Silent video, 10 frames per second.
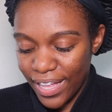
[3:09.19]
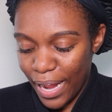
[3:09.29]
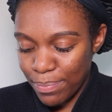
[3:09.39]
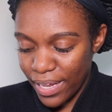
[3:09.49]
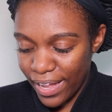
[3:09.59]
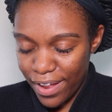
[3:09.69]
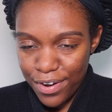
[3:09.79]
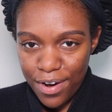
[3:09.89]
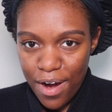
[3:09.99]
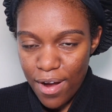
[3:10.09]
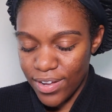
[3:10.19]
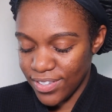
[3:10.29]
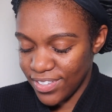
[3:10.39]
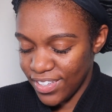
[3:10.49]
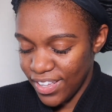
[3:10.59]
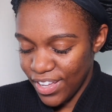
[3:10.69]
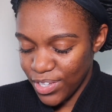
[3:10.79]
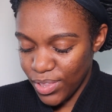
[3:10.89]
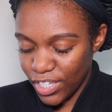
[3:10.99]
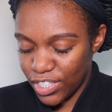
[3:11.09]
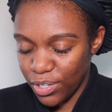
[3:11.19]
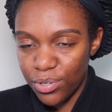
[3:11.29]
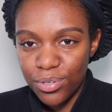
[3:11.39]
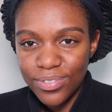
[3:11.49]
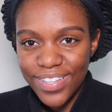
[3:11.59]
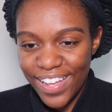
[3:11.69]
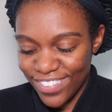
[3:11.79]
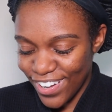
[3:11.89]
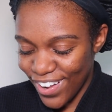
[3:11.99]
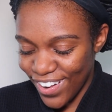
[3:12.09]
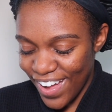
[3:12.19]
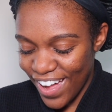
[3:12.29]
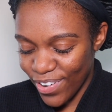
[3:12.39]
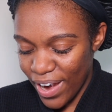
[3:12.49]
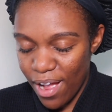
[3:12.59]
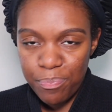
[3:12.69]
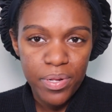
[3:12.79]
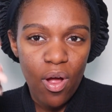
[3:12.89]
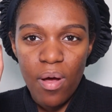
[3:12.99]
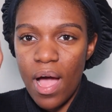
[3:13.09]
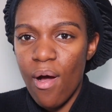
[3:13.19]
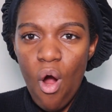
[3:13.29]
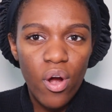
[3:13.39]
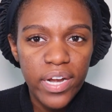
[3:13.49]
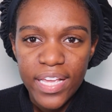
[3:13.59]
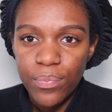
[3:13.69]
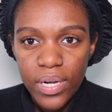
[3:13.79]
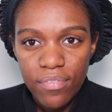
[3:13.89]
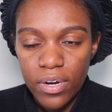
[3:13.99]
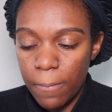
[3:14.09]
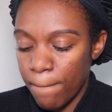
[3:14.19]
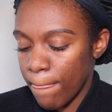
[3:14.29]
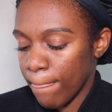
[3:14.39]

Like, I'd be like, hey girl, you look cute. Like, you know, or I'll heart it, whatever.